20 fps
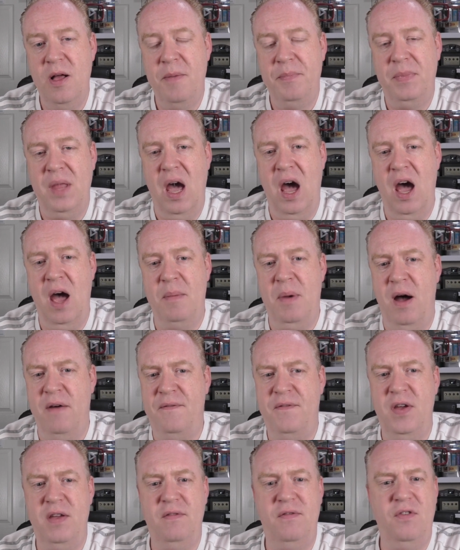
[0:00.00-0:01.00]
I
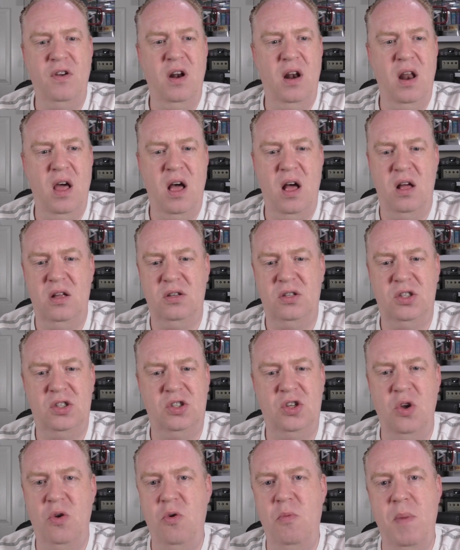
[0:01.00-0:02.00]
think for the last
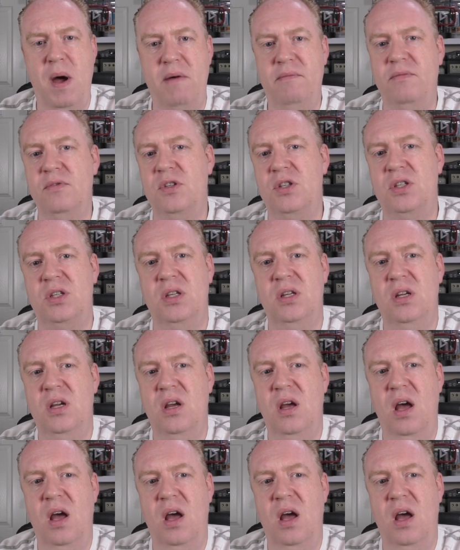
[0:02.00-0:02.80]
2 months,